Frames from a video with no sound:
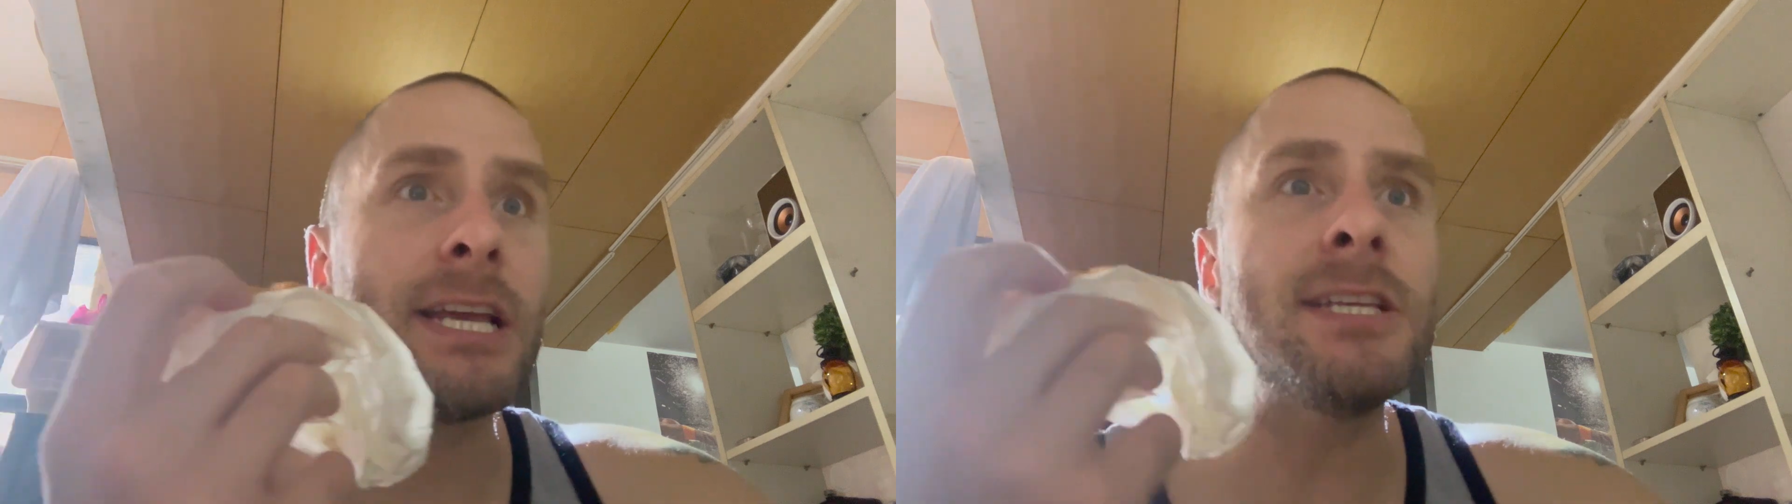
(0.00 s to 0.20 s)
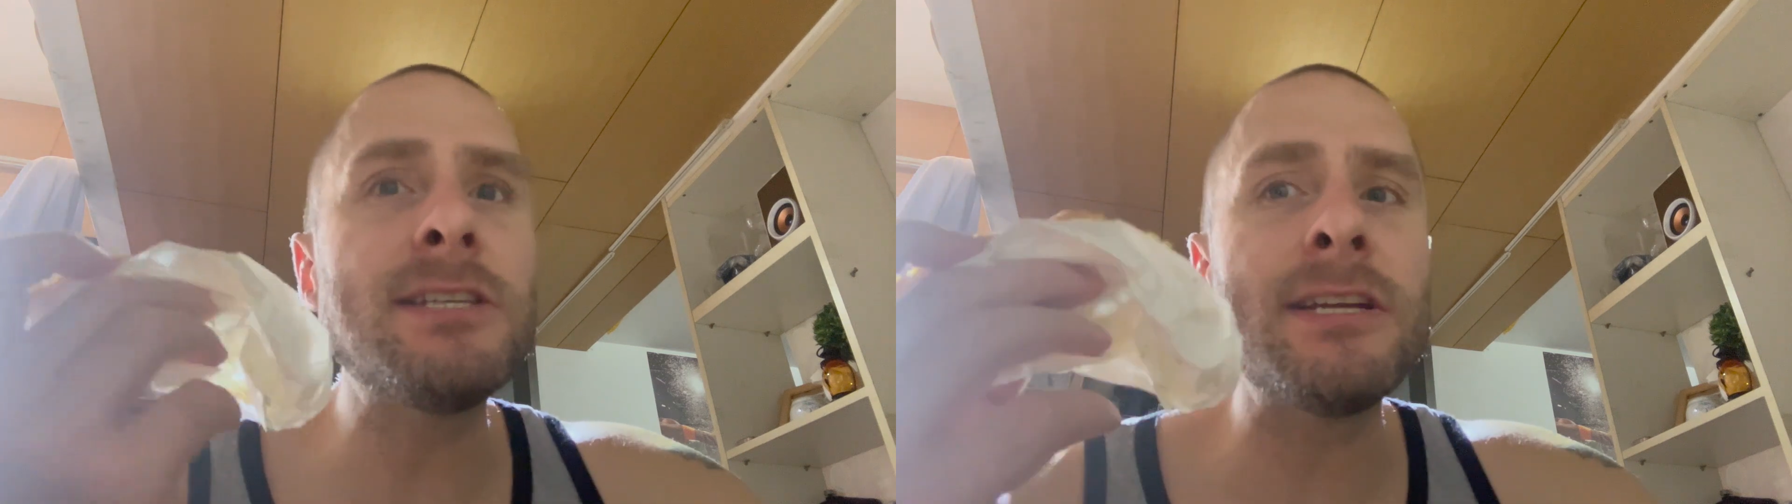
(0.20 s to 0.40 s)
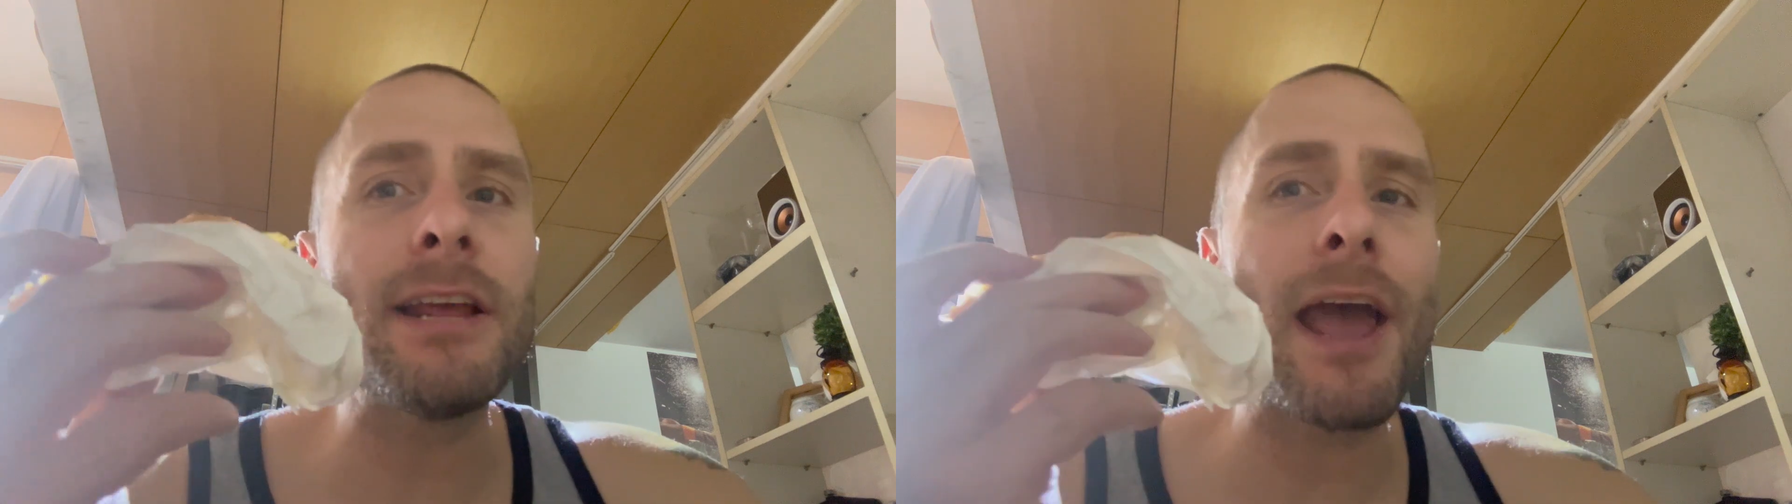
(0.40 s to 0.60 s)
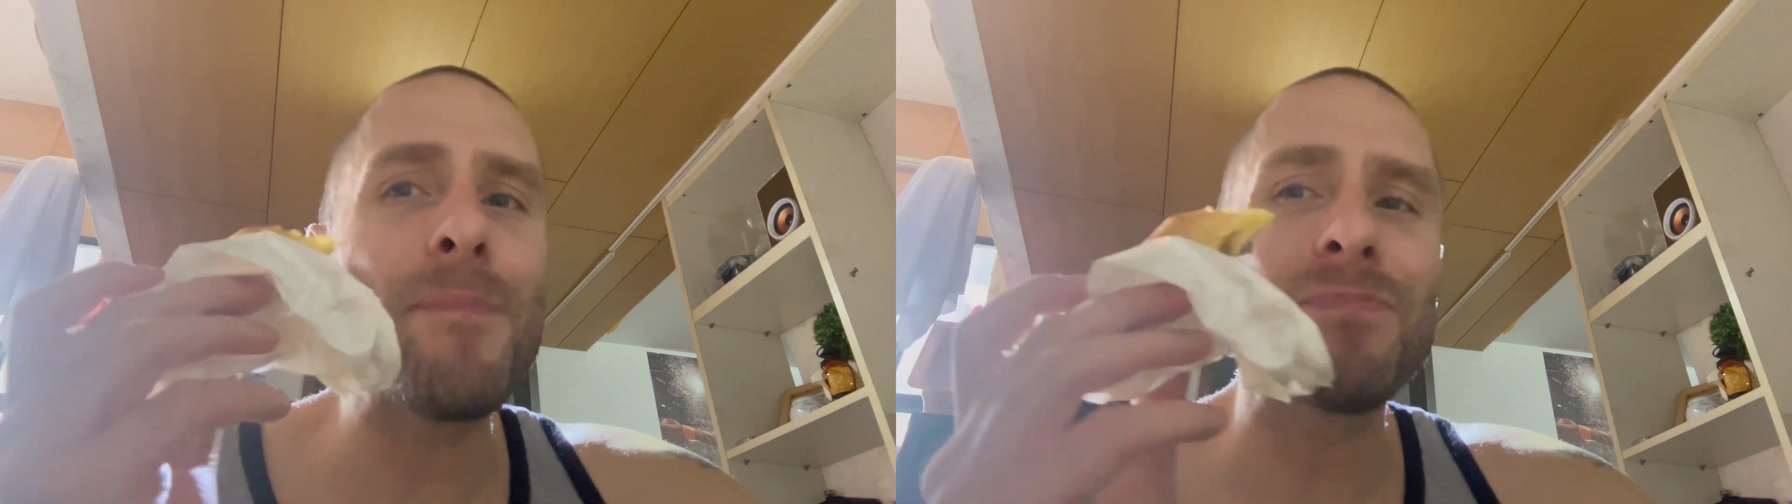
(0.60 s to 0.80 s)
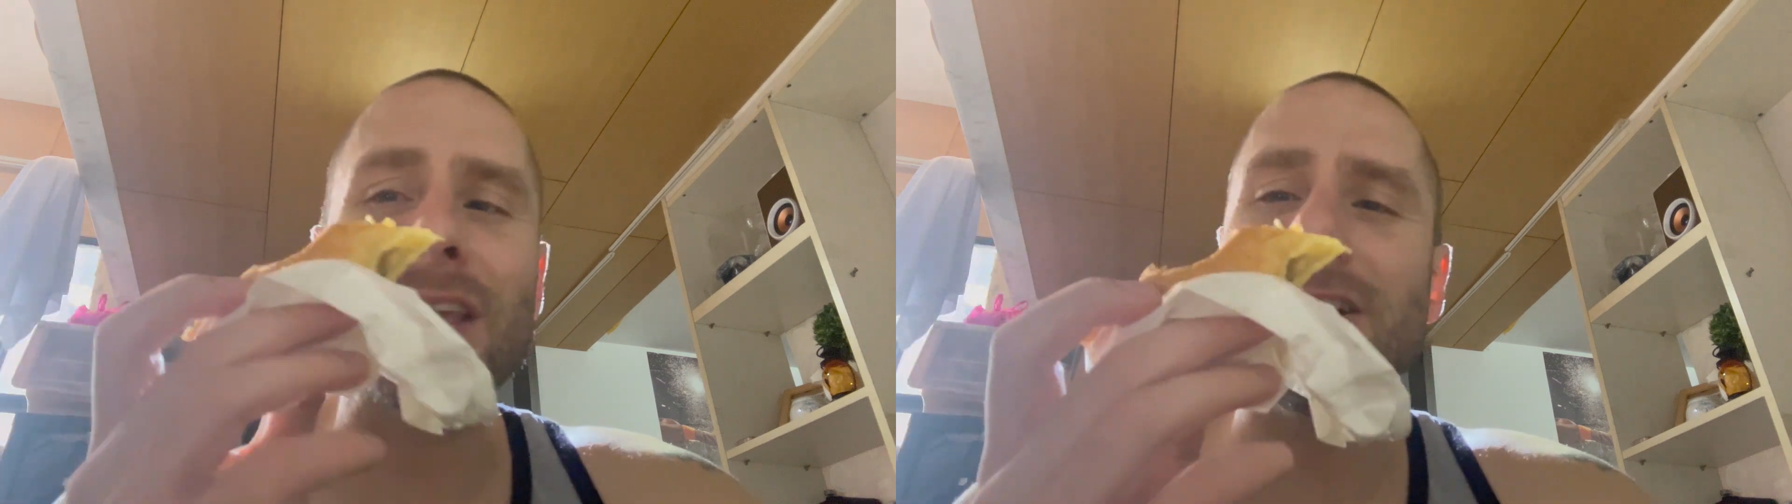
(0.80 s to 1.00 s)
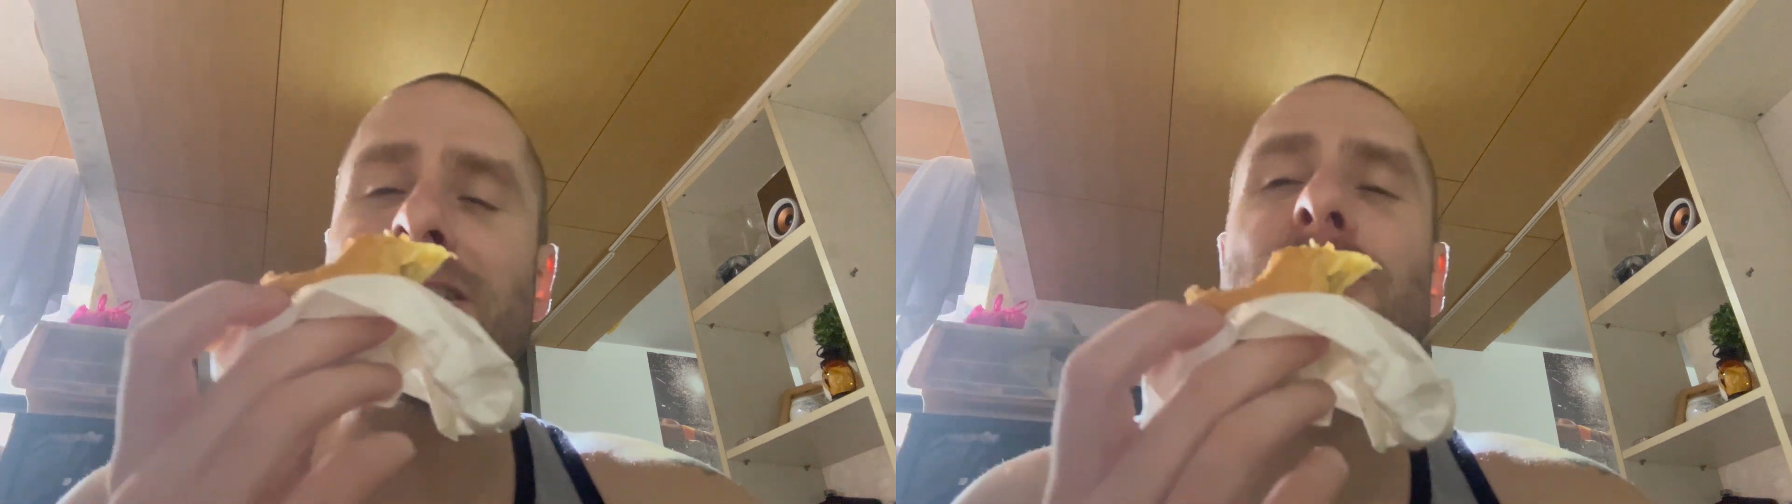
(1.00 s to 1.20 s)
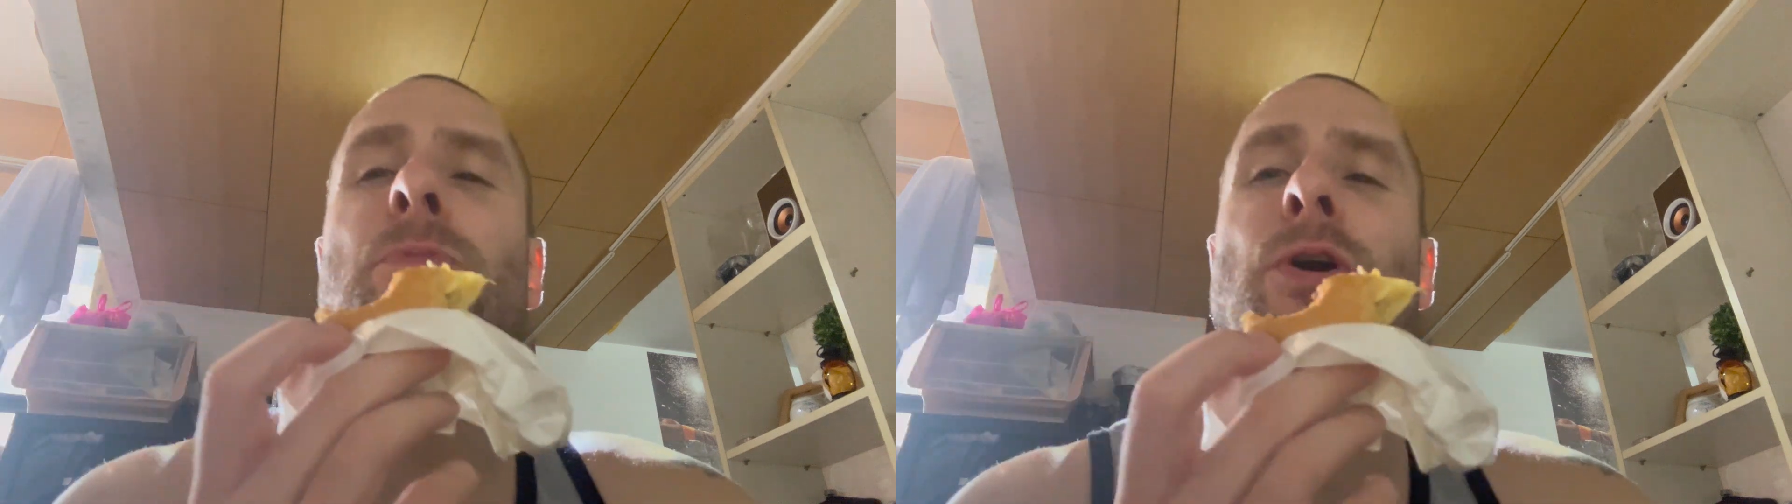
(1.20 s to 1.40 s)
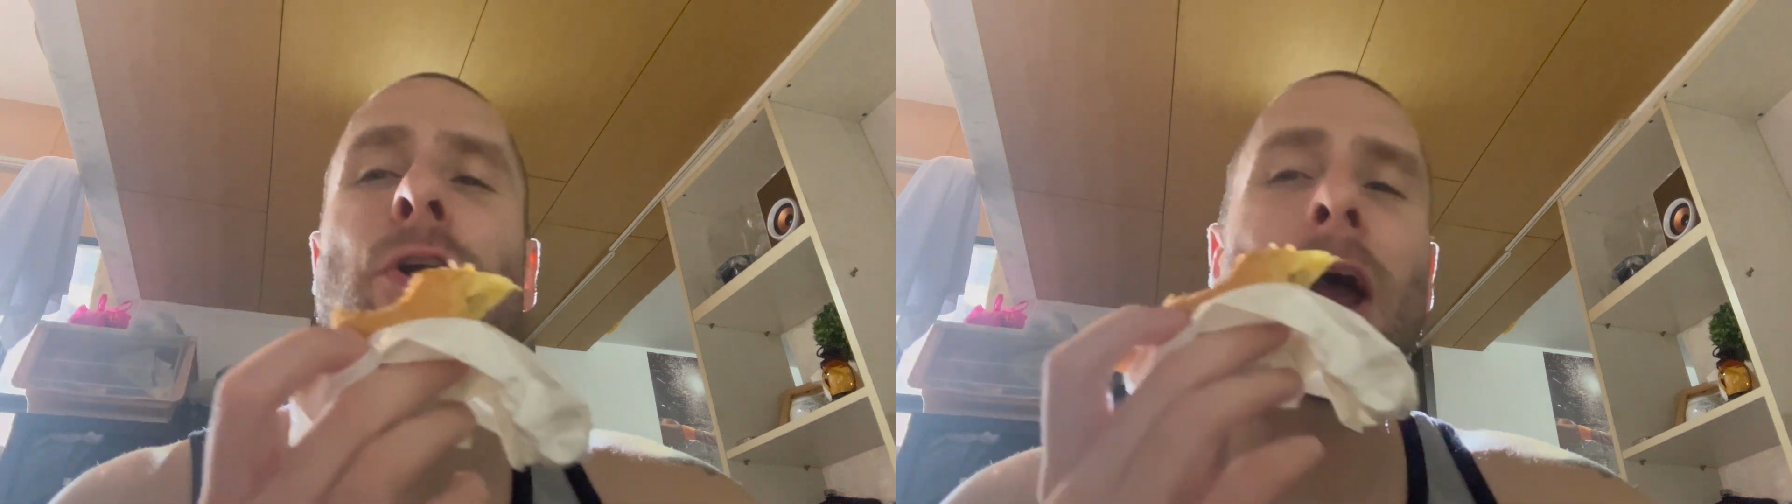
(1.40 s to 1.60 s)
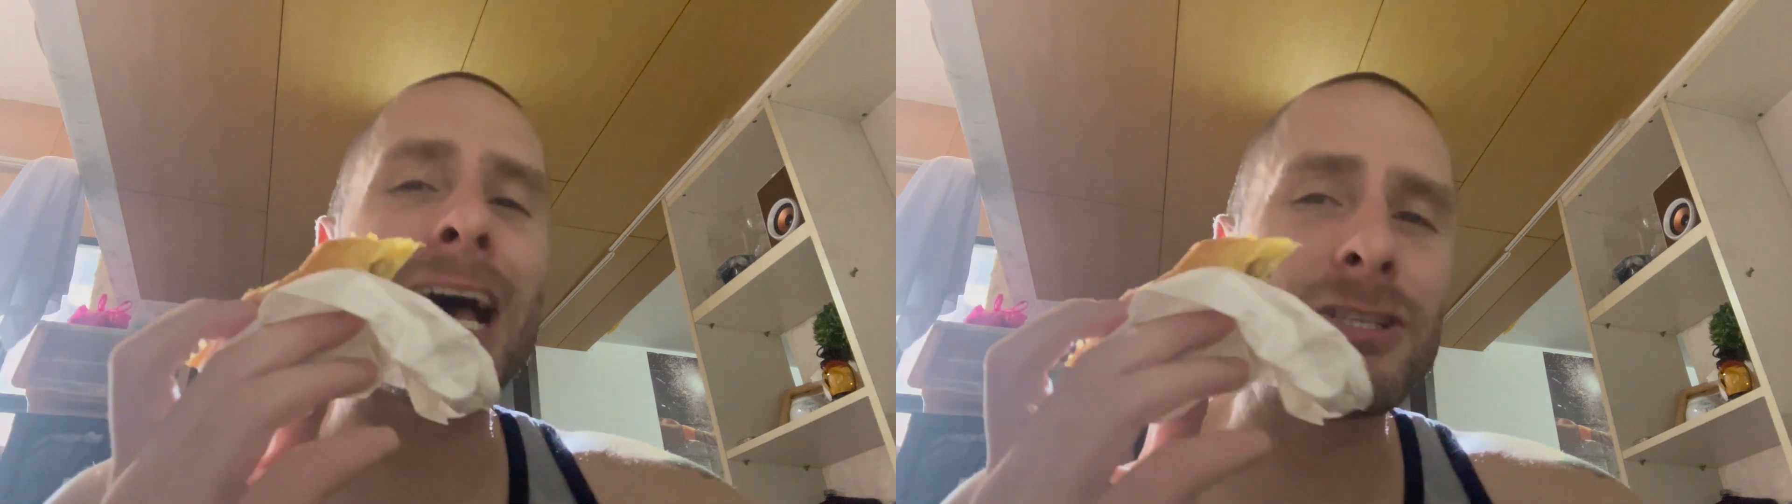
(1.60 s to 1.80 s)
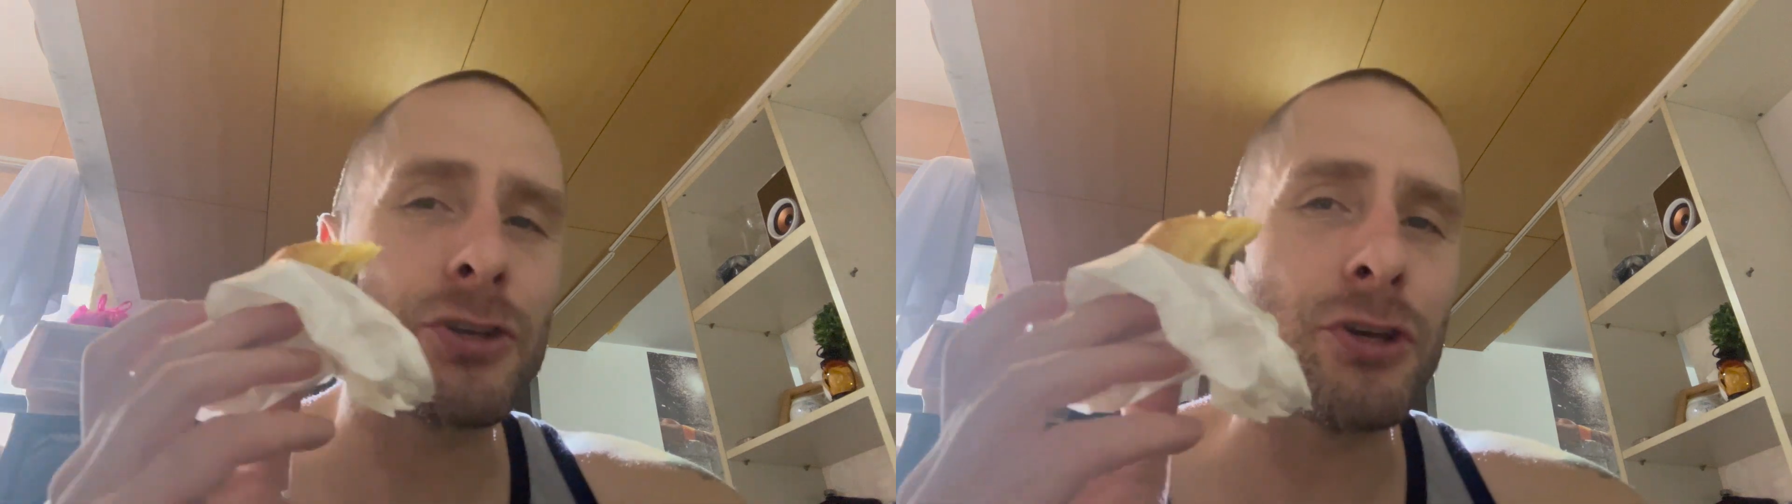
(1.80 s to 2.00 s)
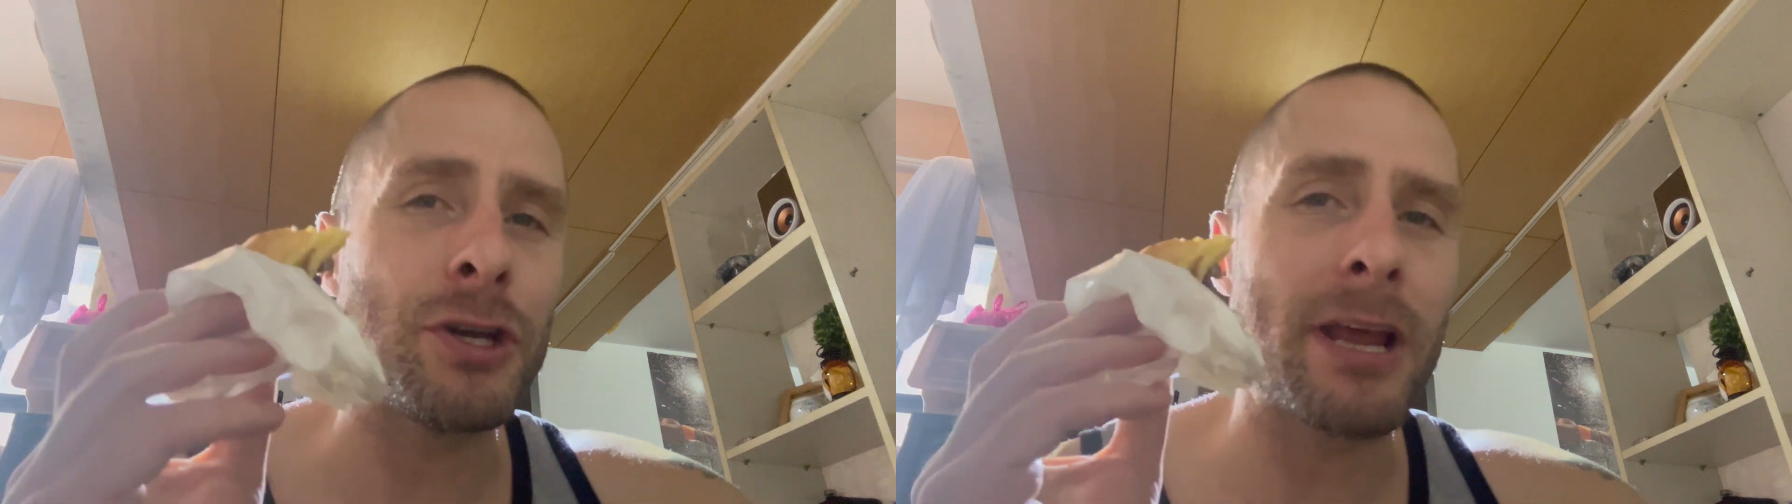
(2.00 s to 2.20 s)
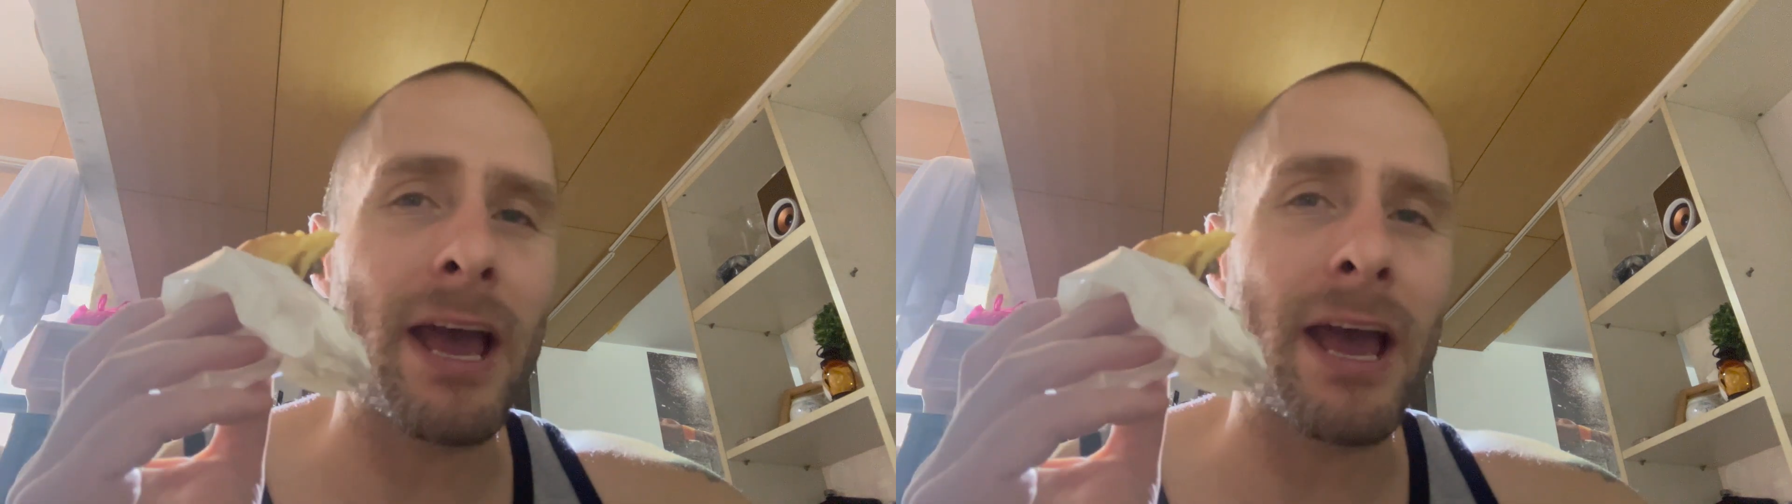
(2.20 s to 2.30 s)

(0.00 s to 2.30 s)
Is this burger as good